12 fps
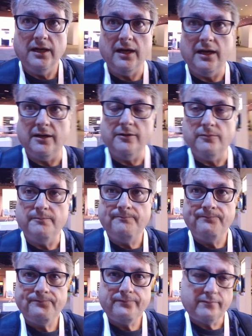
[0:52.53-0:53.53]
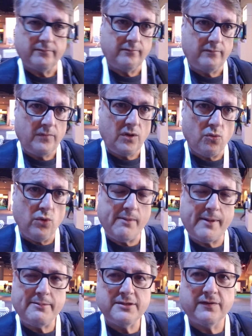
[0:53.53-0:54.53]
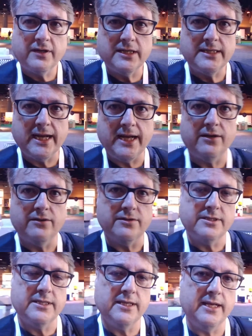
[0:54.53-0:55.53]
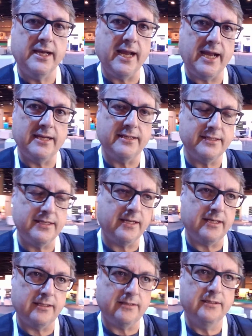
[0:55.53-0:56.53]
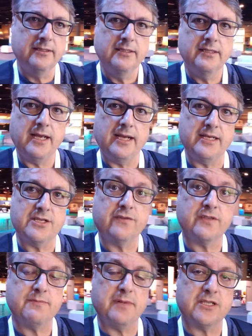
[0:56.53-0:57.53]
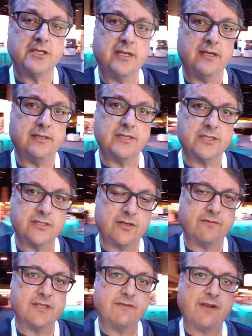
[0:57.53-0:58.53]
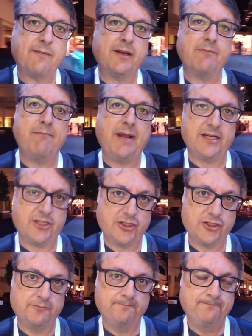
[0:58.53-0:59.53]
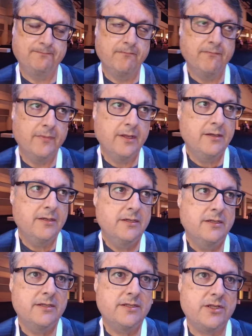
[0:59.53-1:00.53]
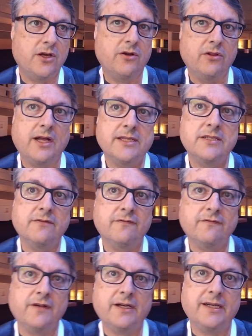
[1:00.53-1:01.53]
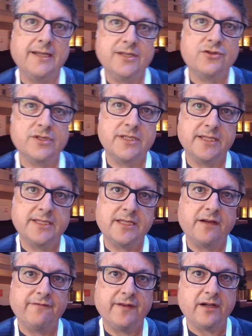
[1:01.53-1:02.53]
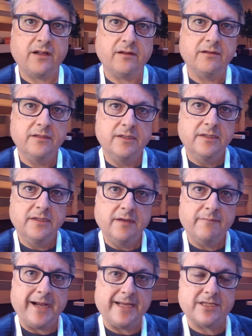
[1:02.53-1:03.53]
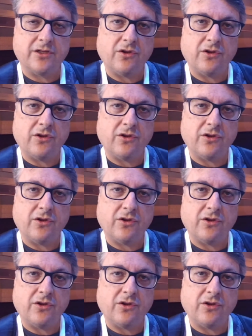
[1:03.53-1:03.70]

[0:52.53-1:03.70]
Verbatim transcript: uh, web apps for containers, and and service mesh, service fabric mesh. So lots of uh, interesting stuff that I'll pass